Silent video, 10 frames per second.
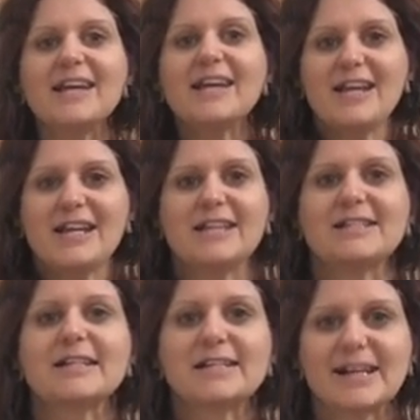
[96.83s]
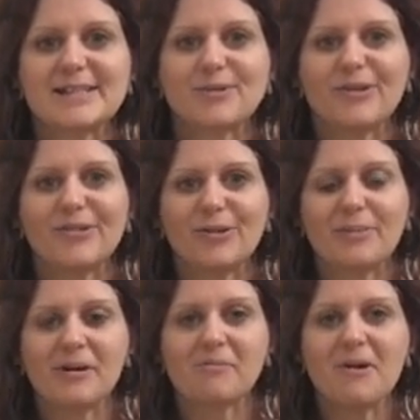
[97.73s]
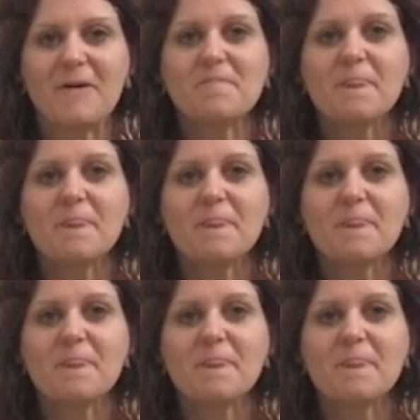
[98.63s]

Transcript: is accessible for people.